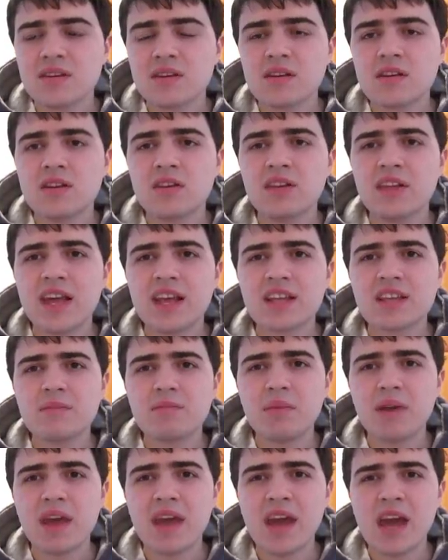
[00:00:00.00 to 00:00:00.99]
collect a
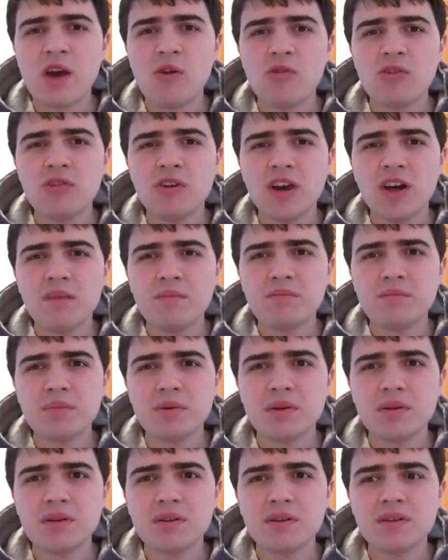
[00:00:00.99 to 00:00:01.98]
power-up,
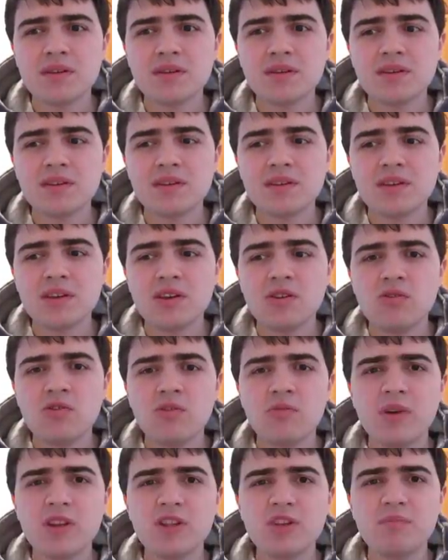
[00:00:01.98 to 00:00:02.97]

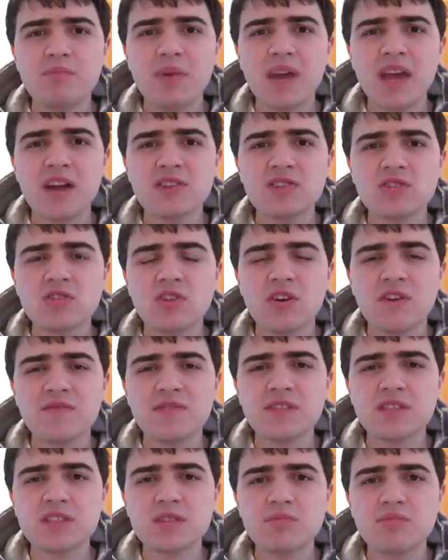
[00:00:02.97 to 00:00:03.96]
or when you bounce off
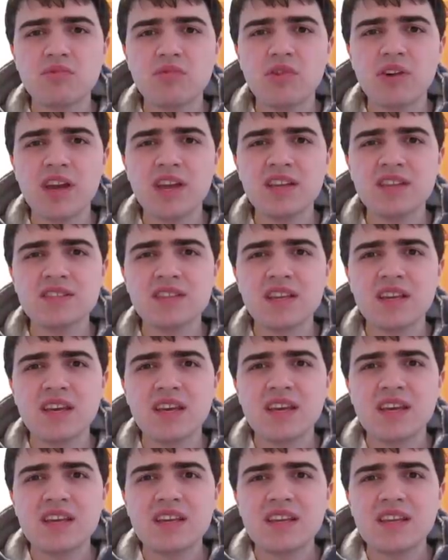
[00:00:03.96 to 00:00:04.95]
the springs,
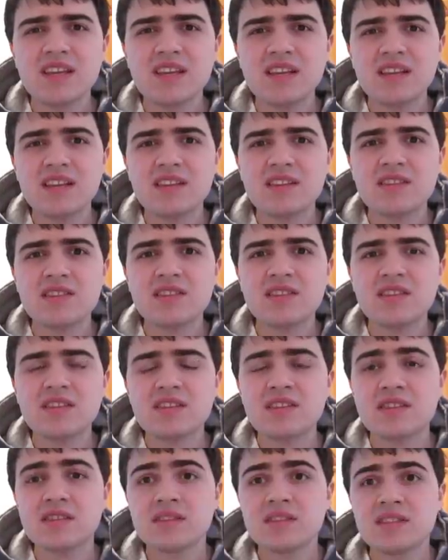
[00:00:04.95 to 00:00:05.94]

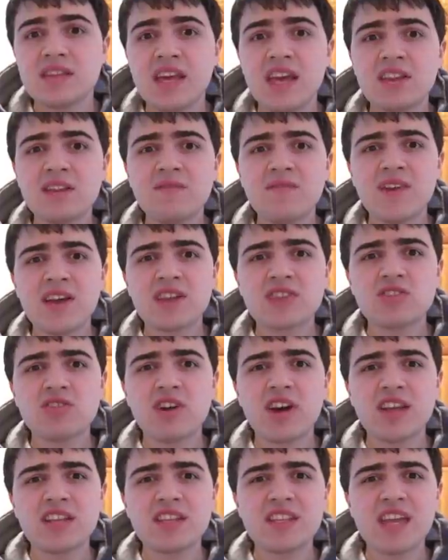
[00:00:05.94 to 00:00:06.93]
the sound effects
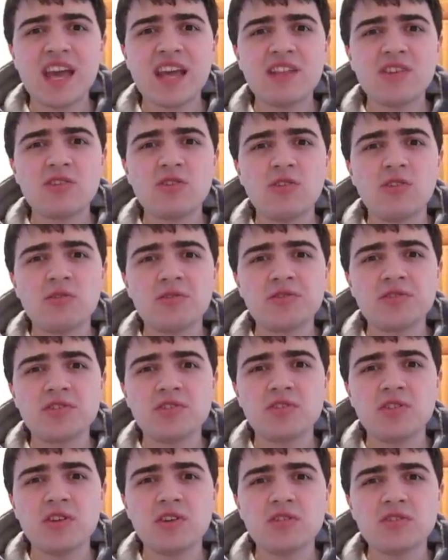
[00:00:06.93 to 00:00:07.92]
are identical
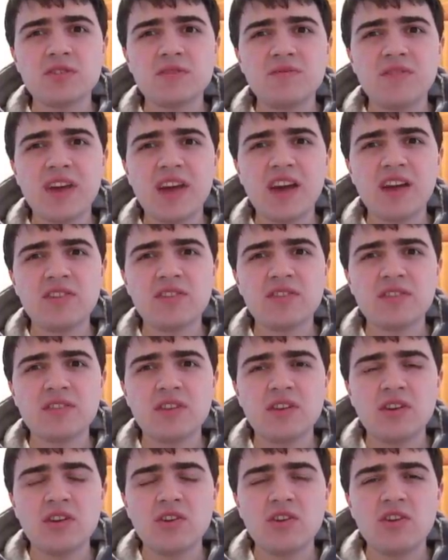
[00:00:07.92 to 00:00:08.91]
to those found
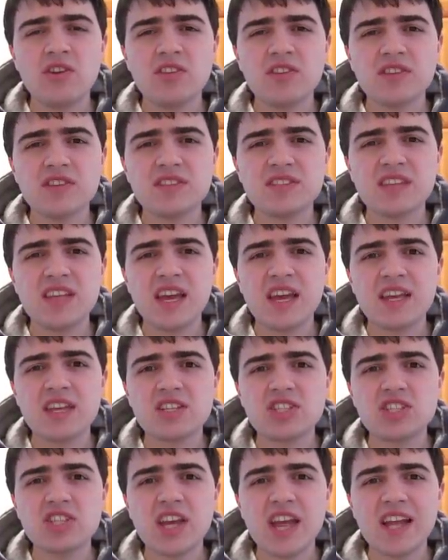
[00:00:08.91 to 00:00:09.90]
on the
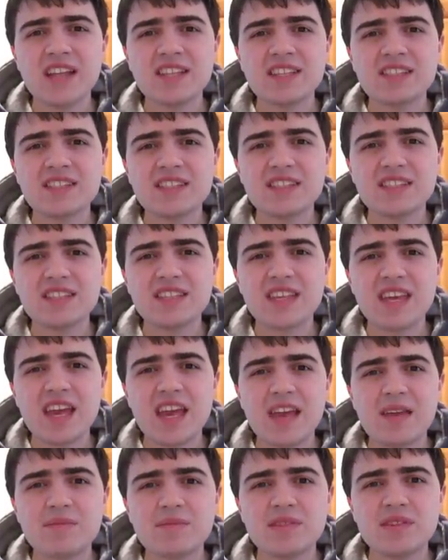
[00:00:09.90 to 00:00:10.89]
Sega Genesis
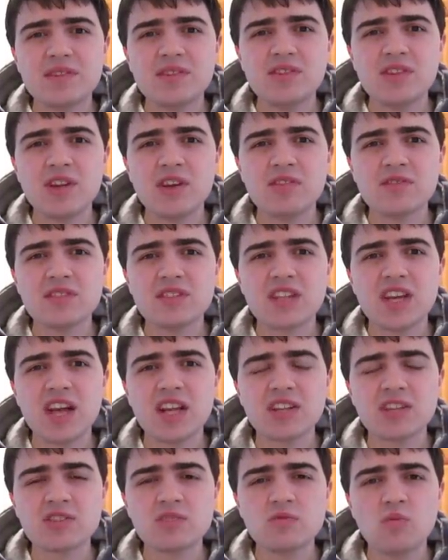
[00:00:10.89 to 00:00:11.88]
games. You know,
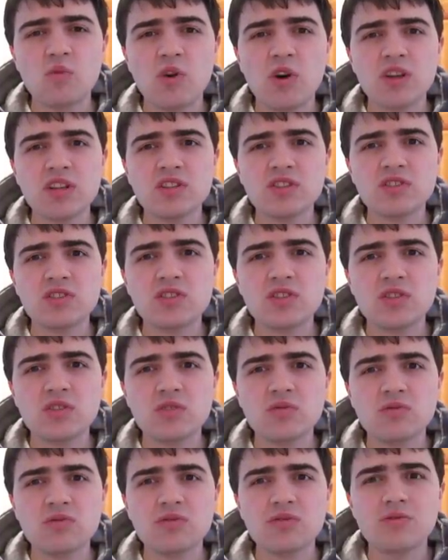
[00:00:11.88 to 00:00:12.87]
Sonic's 1,
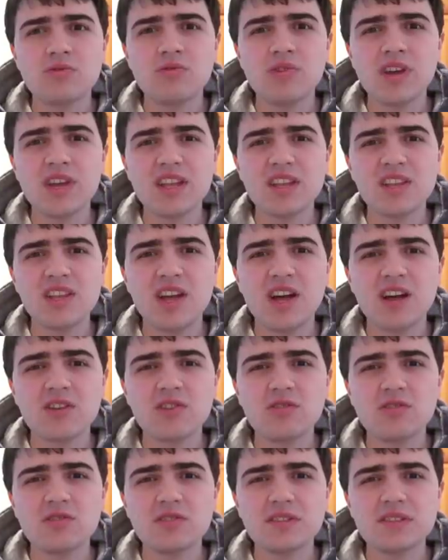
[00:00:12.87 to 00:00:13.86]
2, 3, and
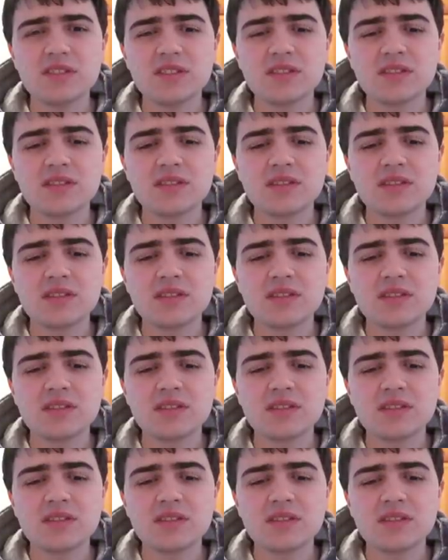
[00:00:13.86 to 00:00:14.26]
Knuckles.